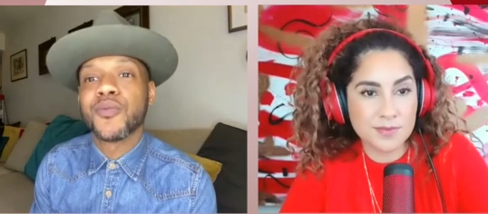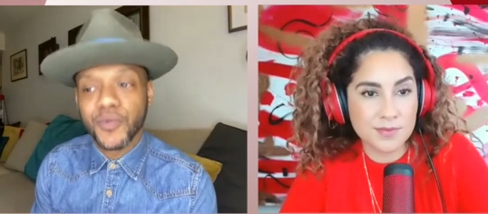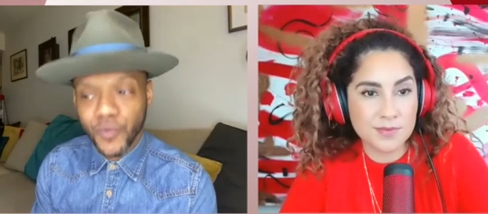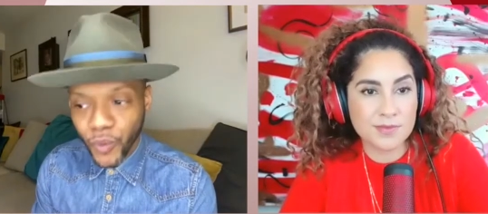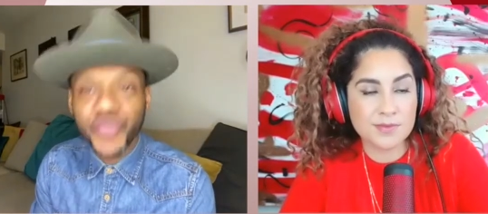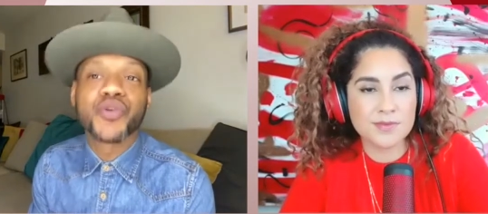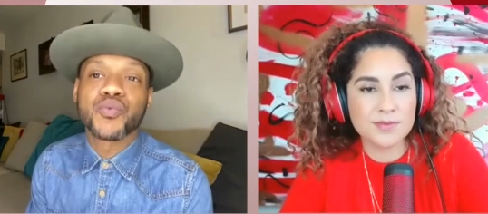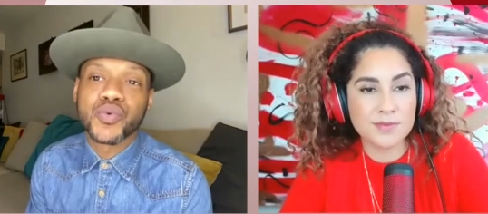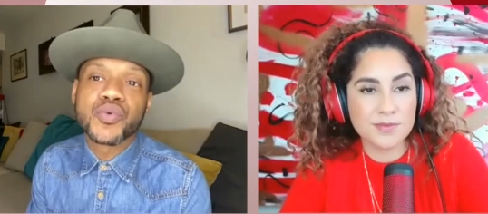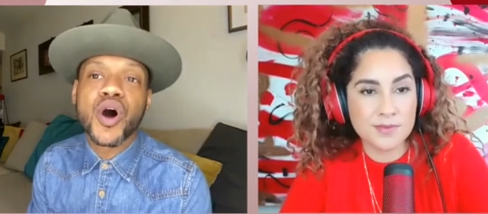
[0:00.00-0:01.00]
Speaker 1: what the
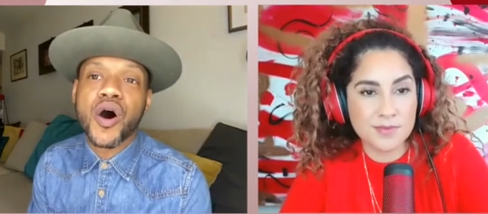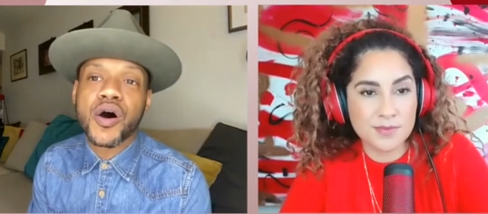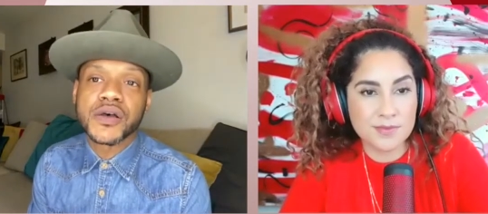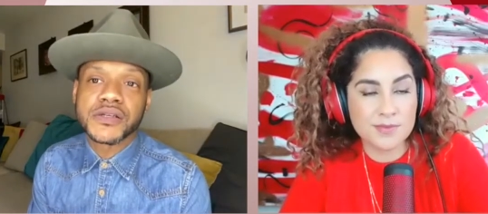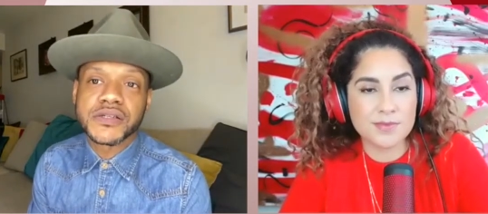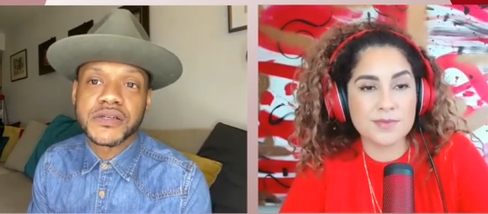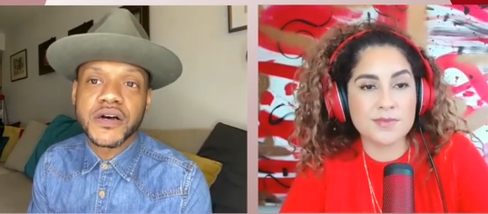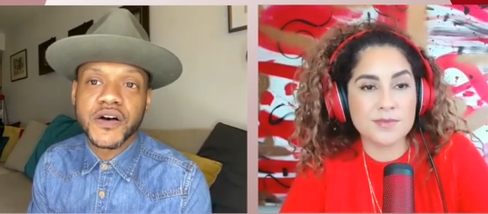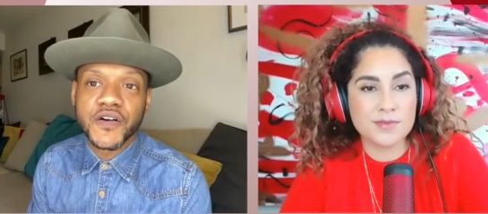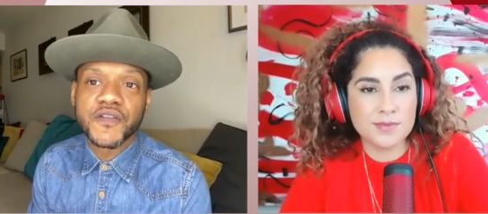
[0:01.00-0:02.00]
root cause
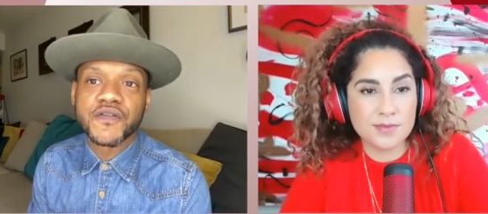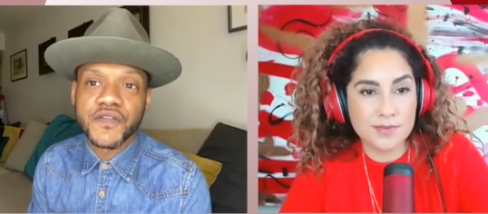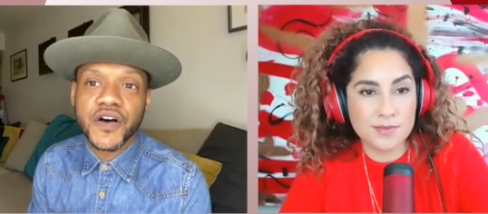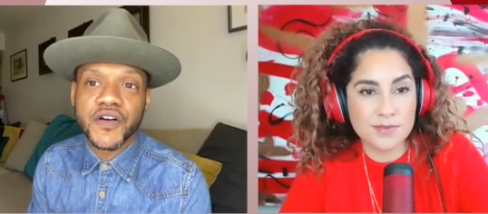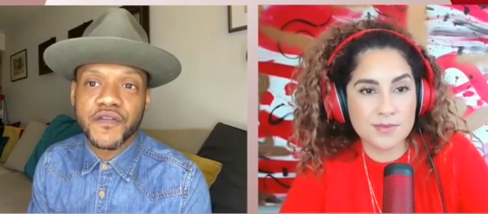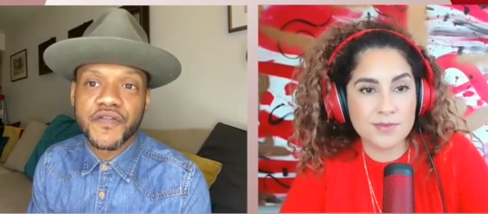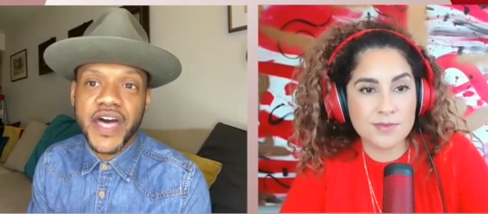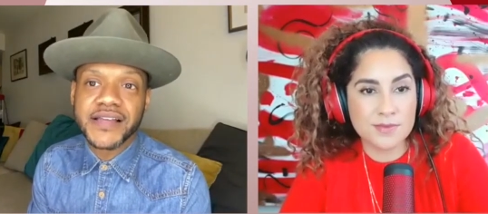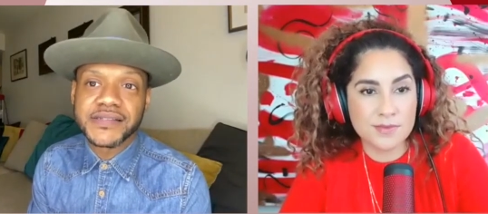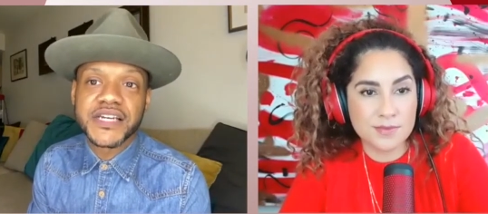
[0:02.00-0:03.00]
of of
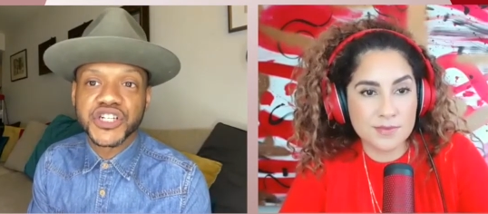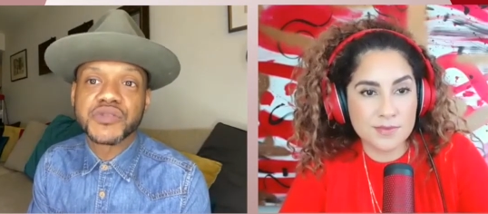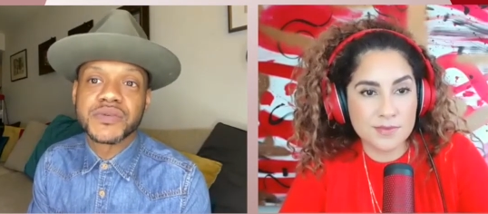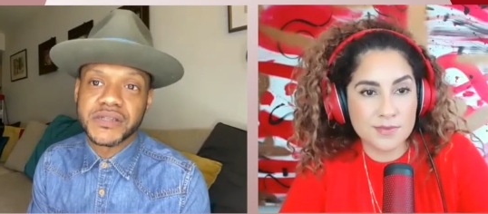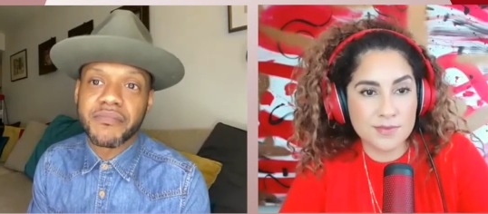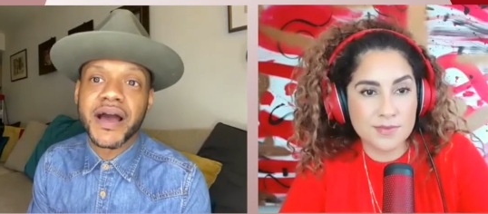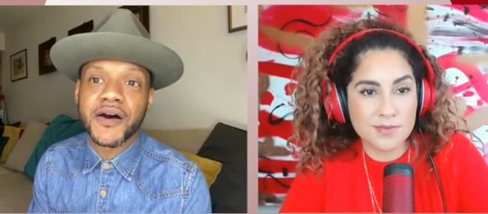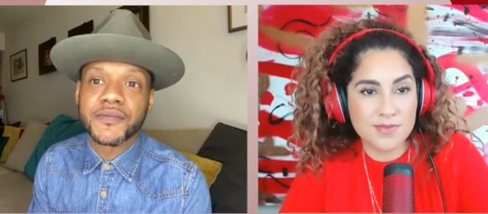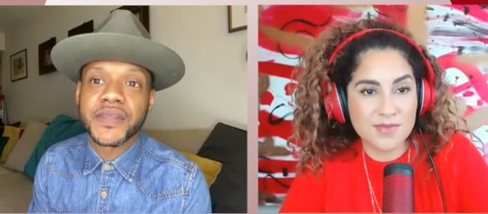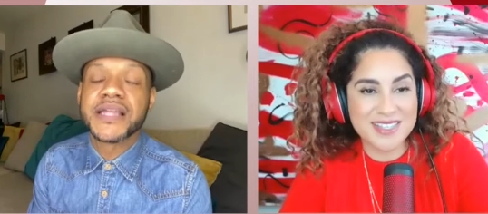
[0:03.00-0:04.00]
that tension was about
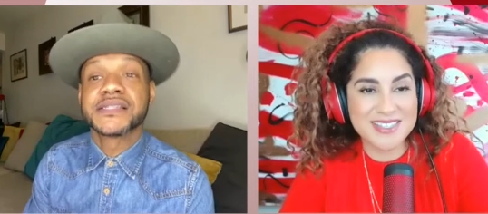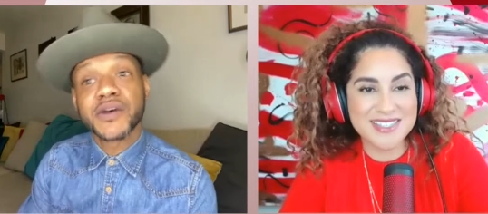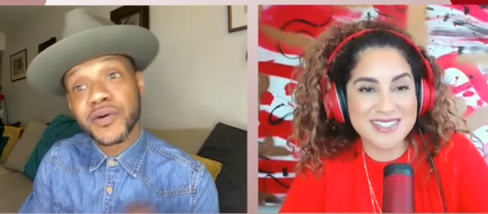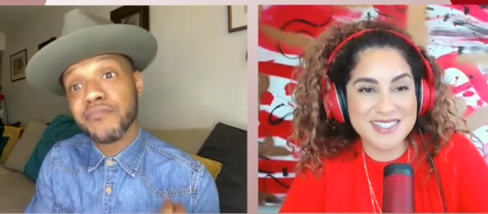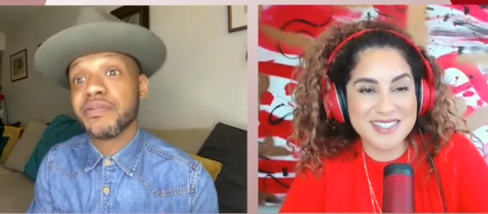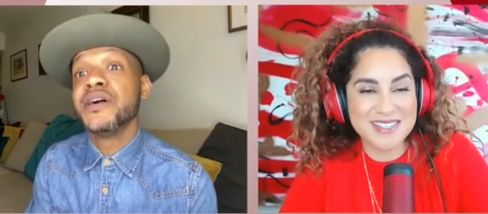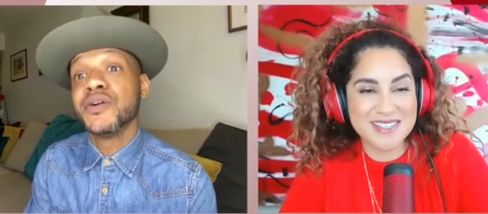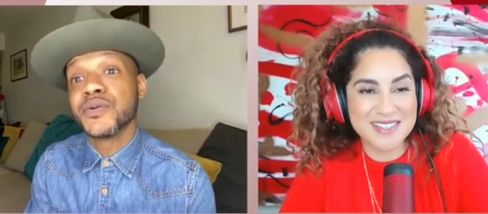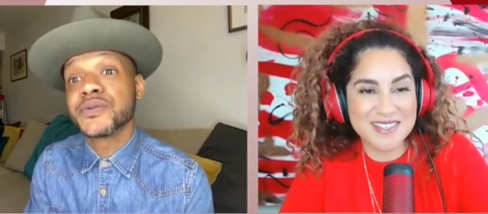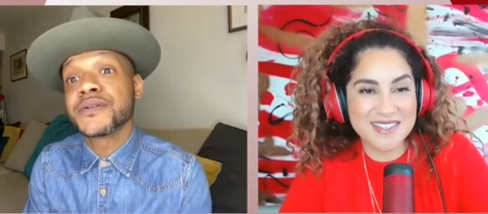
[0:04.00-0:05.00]
and so it
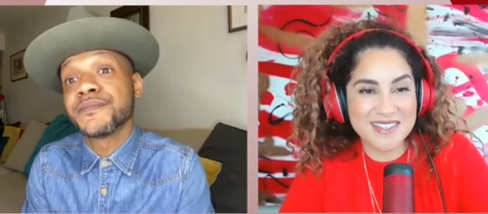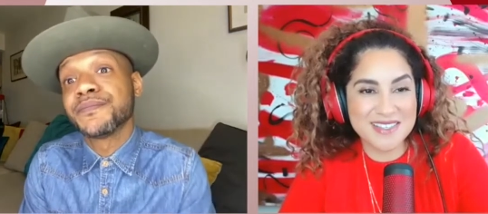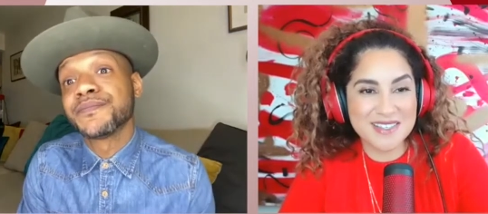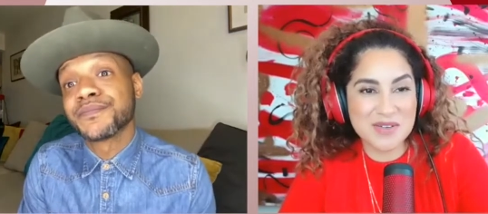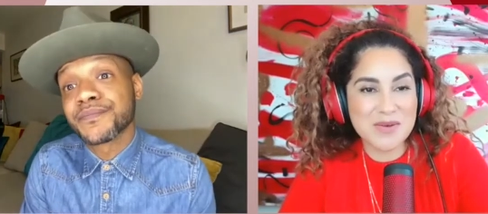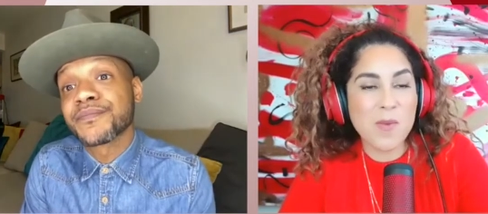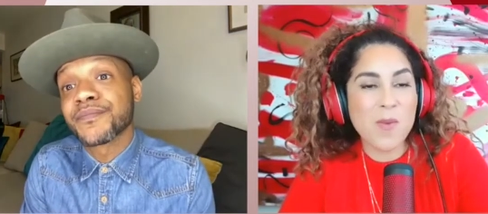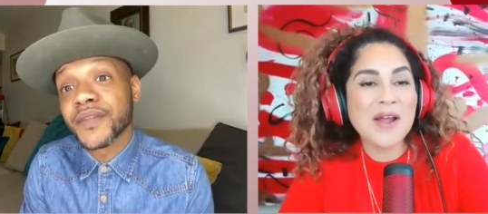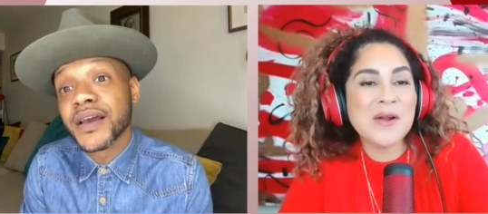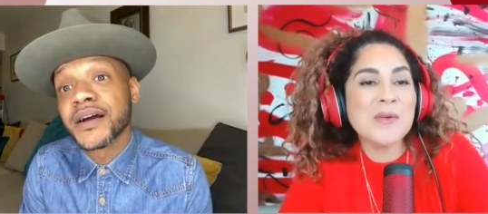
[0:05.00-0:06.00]
builds
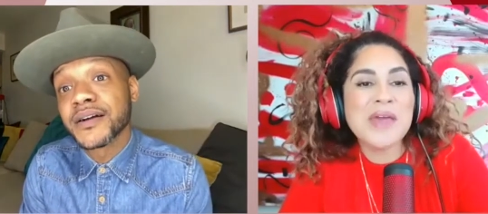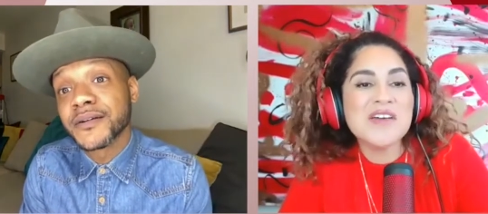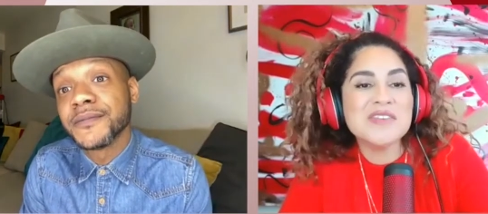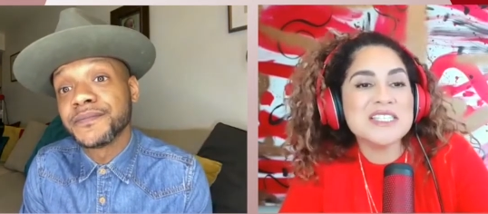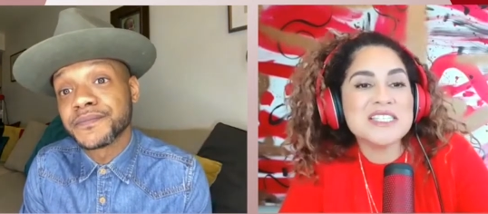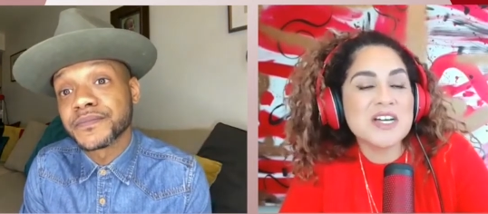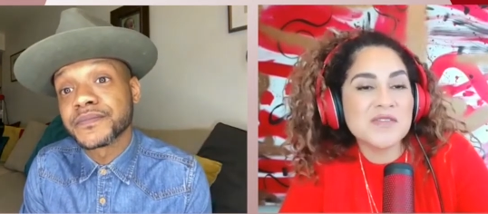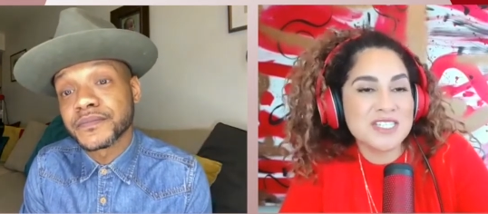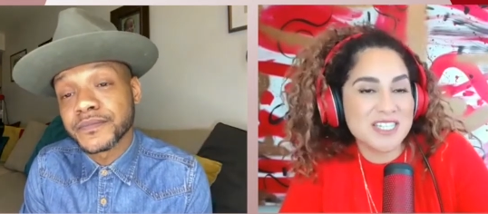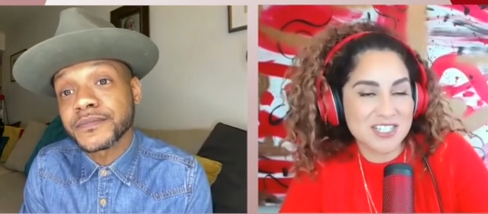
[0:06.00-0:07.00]
Speaker 2: why yeah. aren't we having these
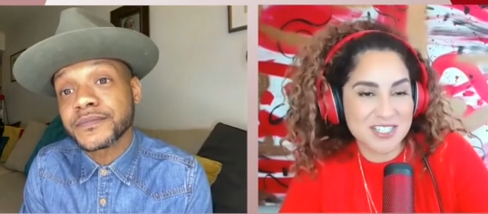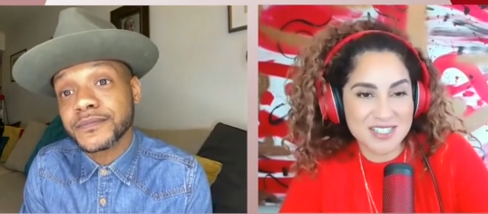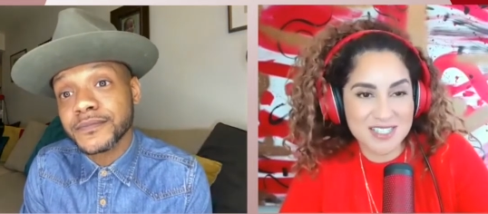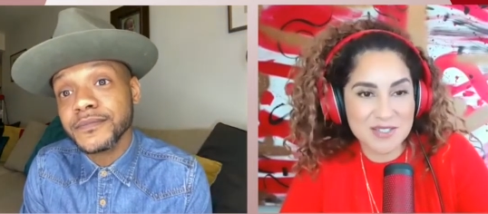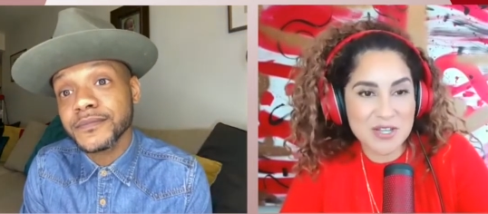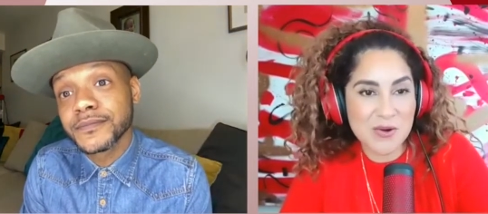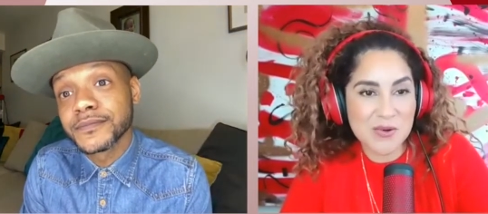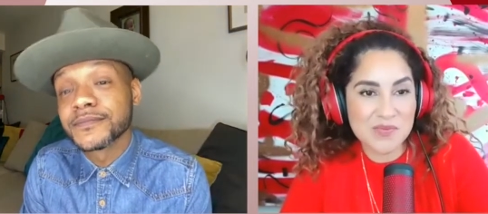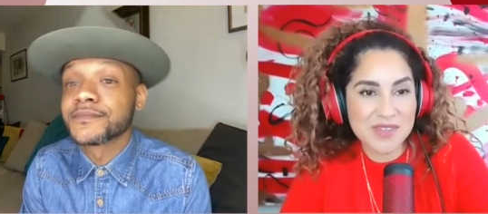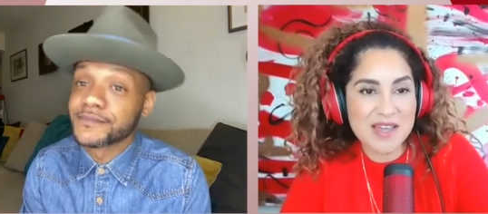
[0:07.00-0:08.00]
conversations
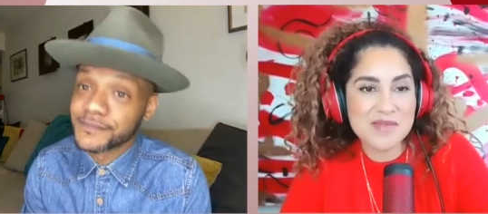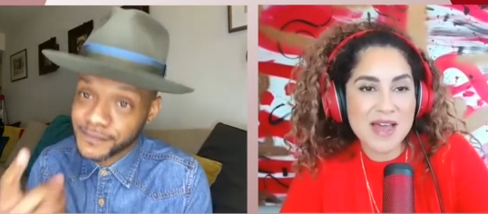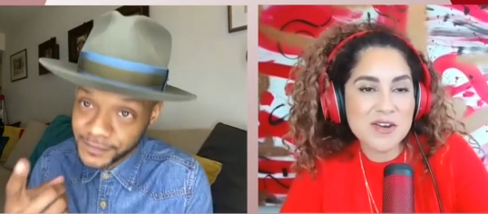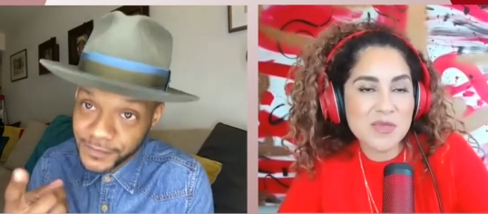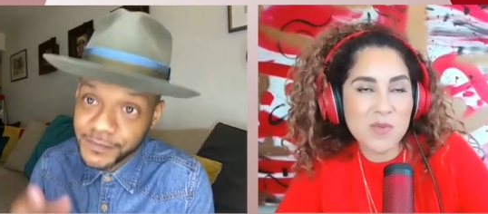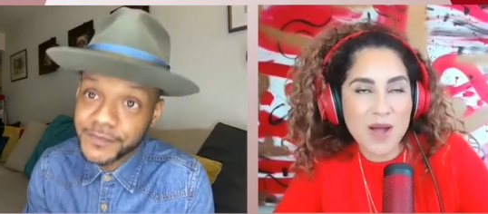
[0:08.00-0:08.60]
so I, I know the